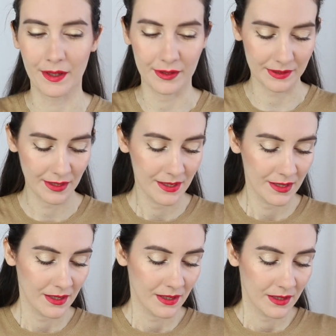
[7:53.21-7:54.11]
palette.
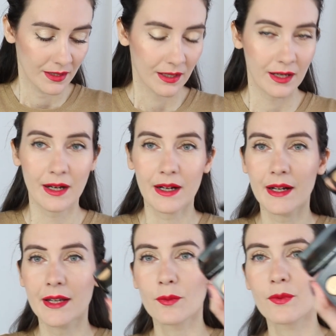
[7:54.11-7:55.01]

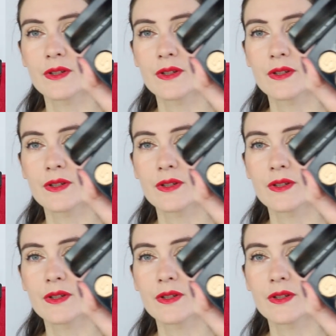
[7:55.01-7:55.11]
I